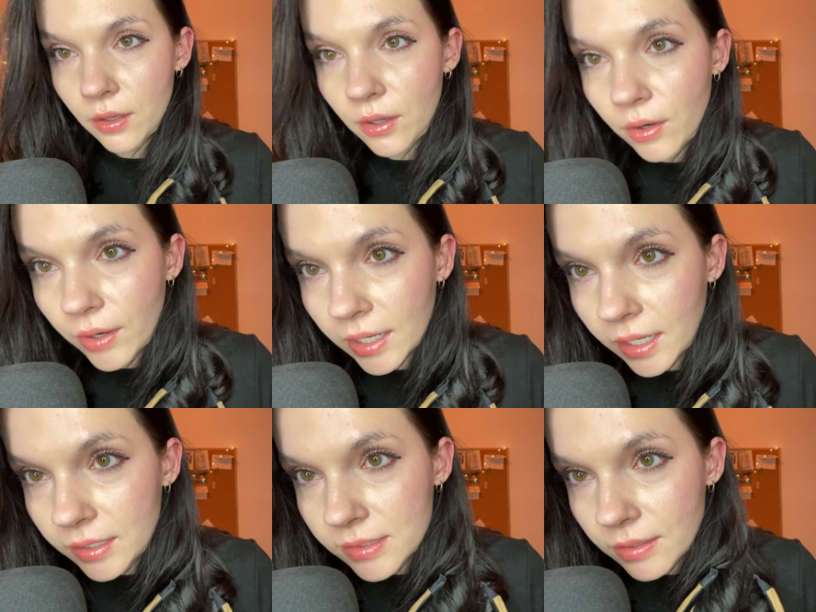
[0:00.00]
Alright
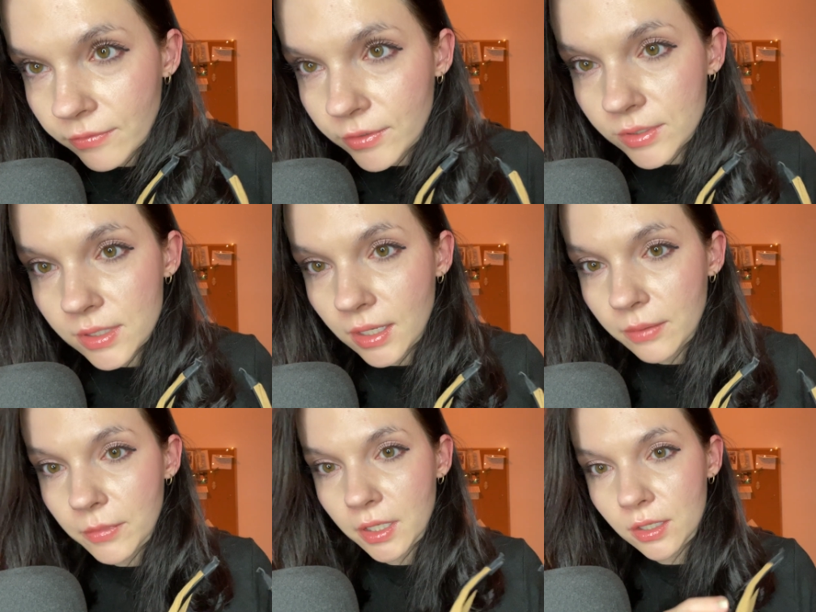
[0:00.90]
guys, the first thing
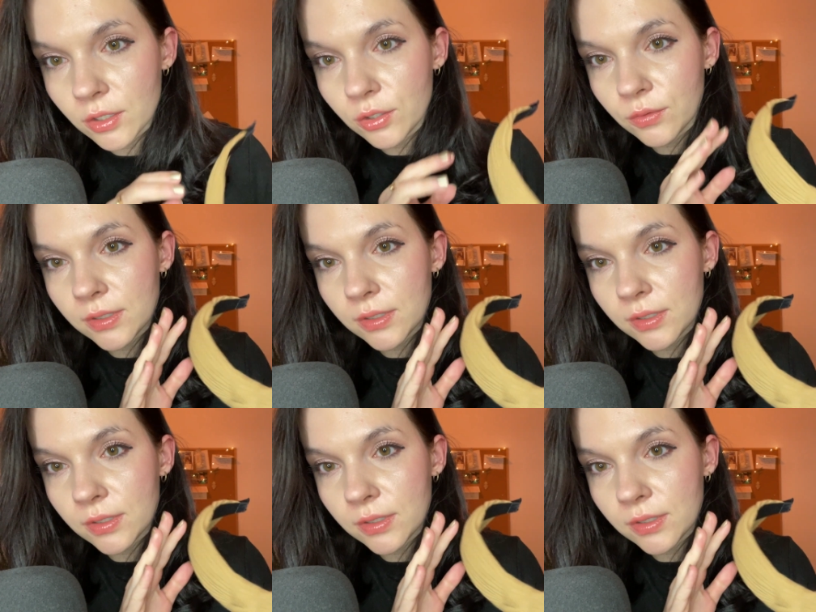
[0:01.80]
I'm gonna do